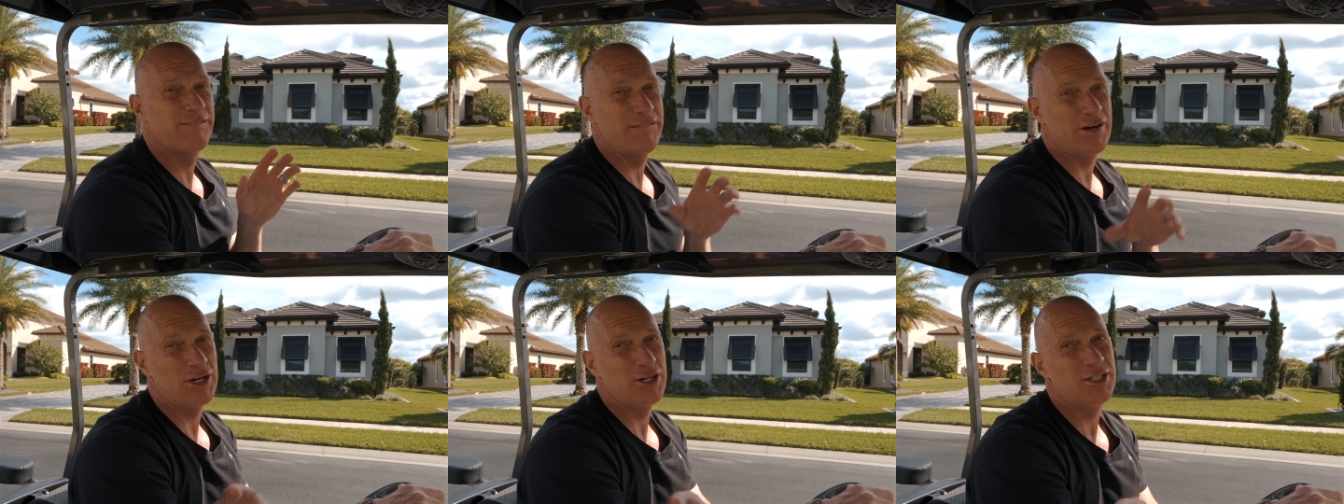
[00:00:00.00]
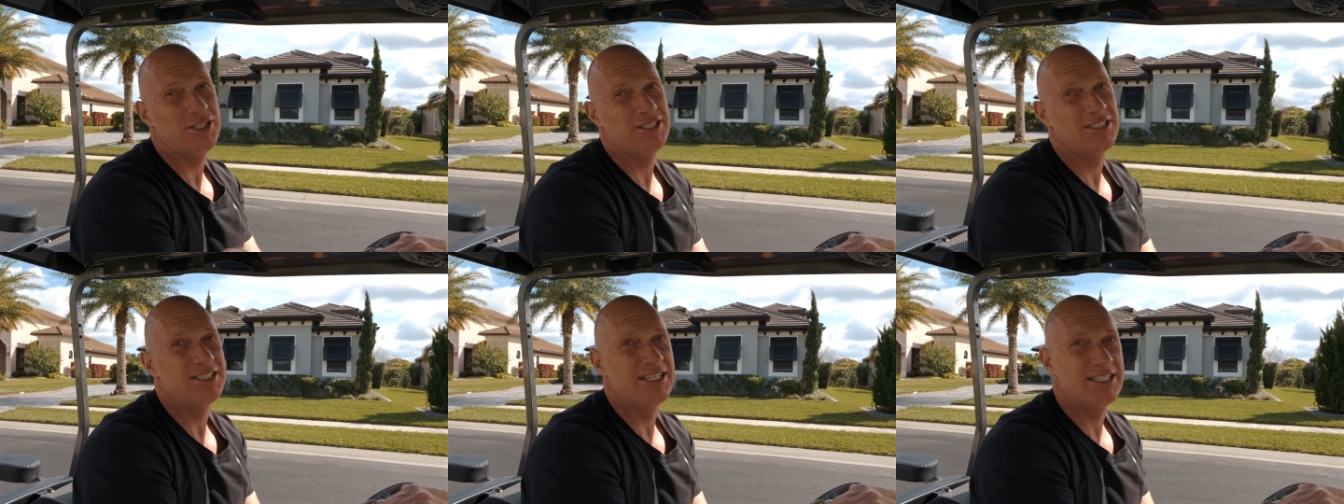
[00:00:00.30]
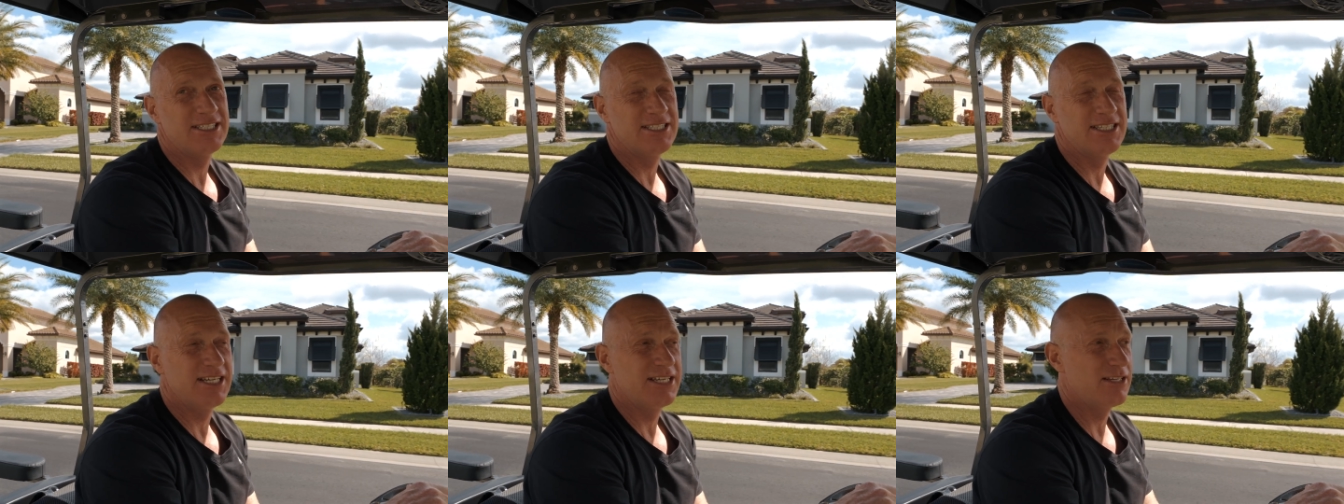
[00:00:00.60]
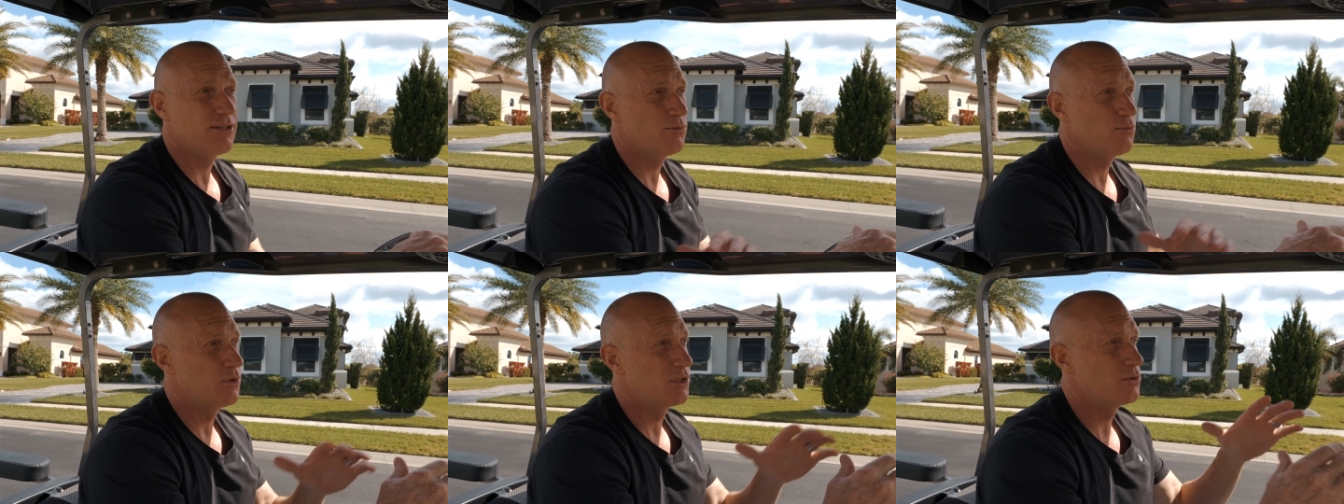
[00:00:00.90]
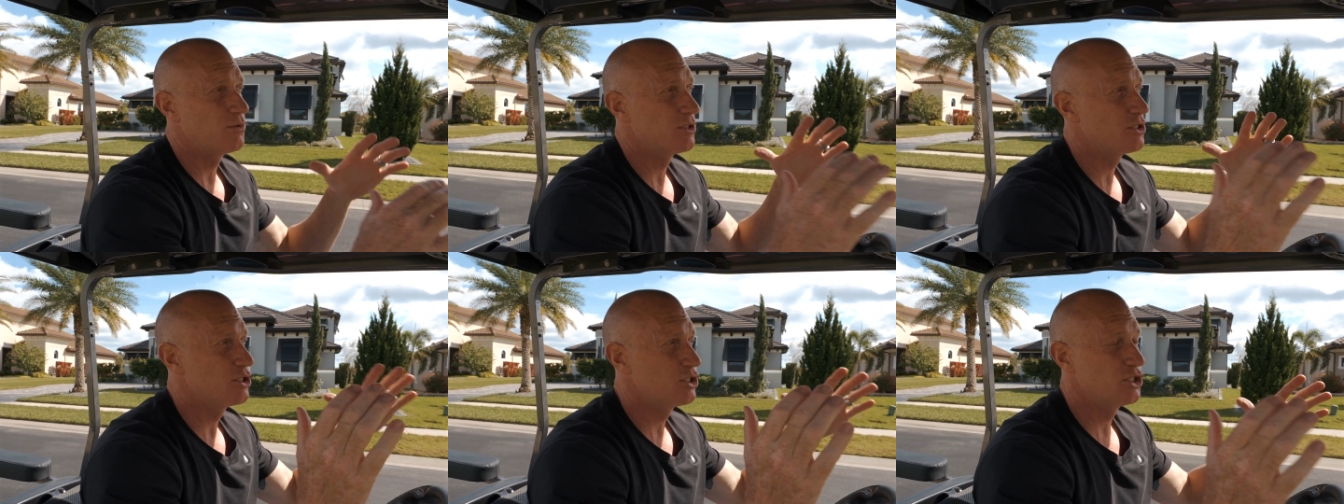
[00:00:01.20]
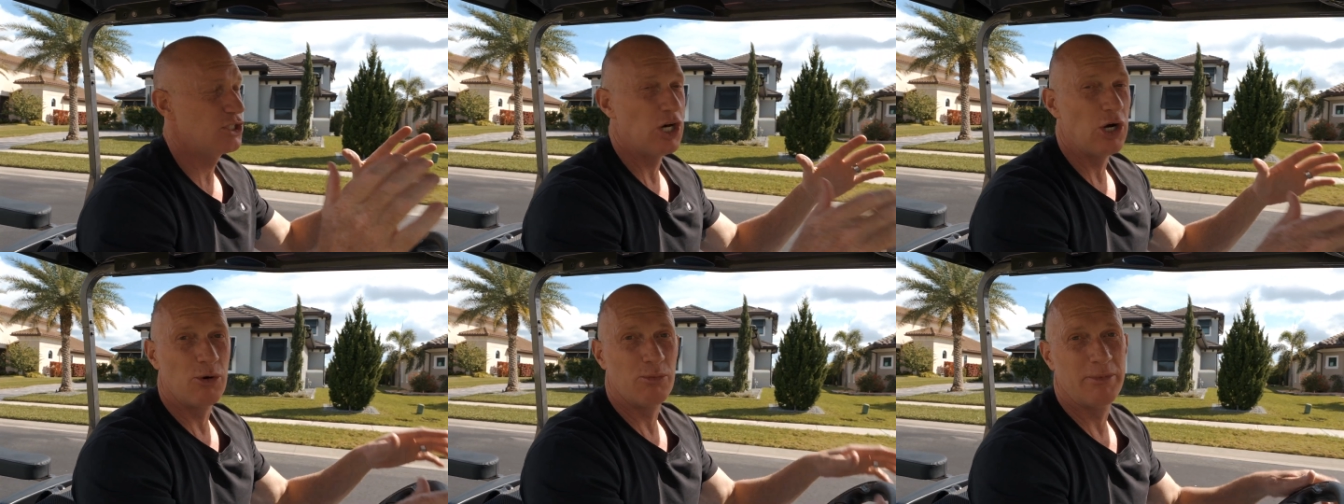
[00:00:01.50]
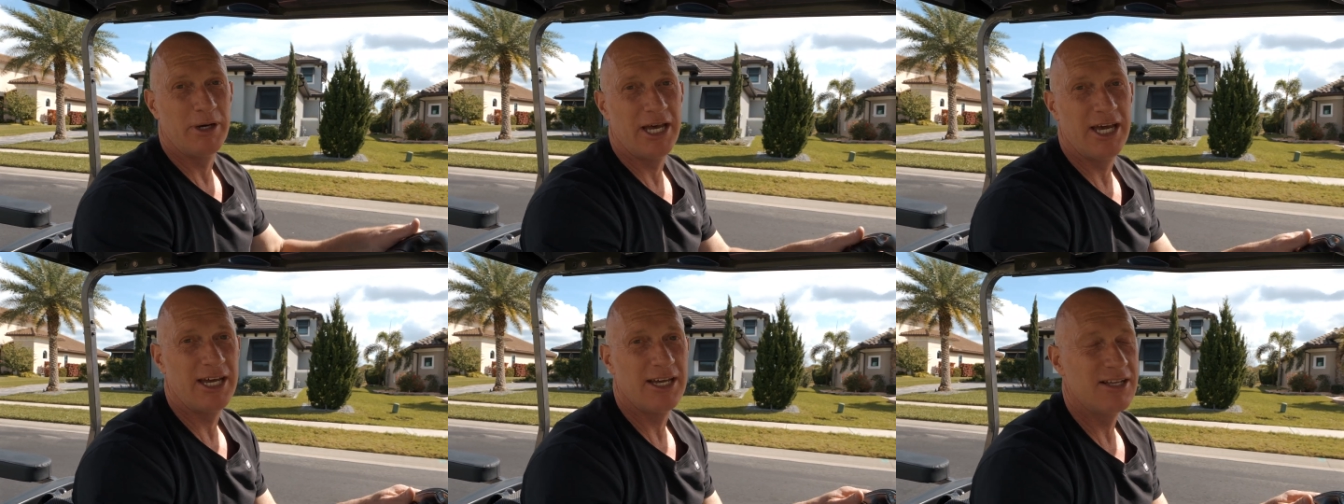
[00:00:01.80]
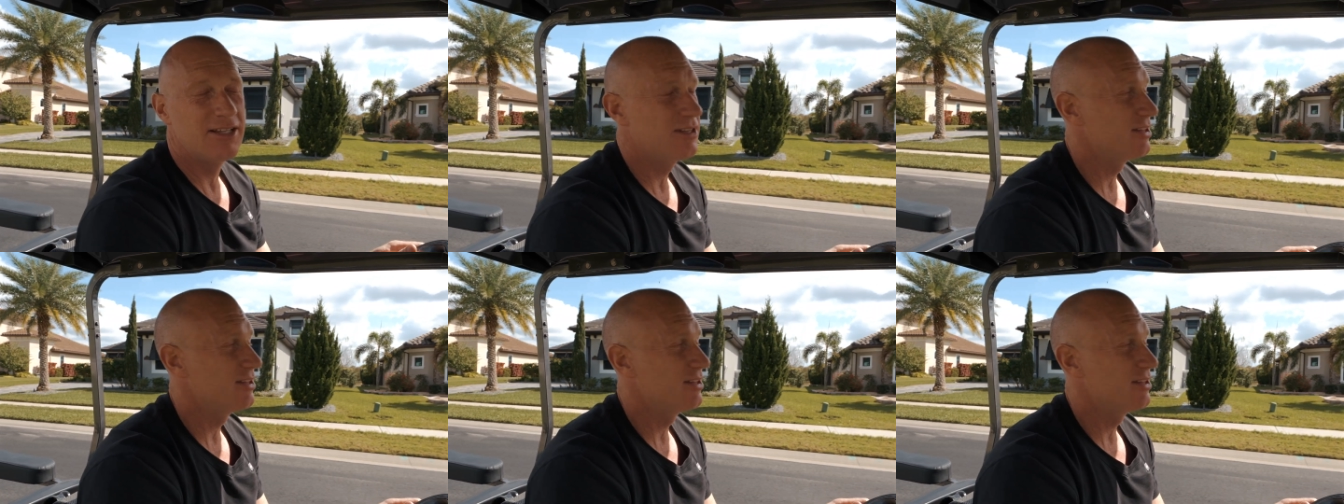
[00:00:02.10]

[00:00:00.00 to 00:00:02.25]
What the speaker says: first listing, which was so big,